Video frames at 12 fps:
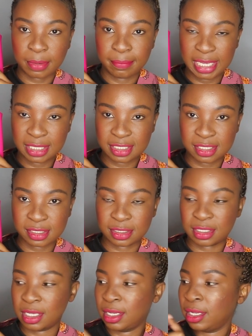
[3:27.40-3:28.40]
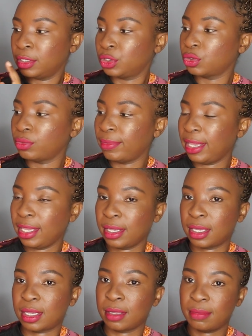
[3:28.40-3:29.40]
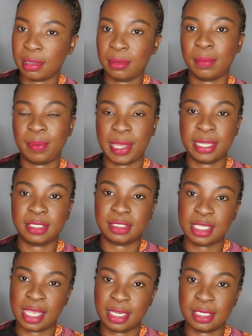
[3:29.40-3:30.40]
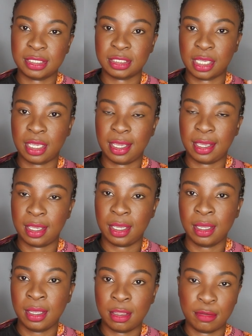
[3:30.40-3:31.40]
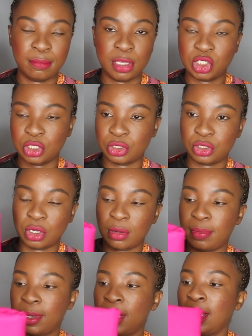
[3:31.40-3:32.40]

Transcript: meters to make maybe a pant and a matching top.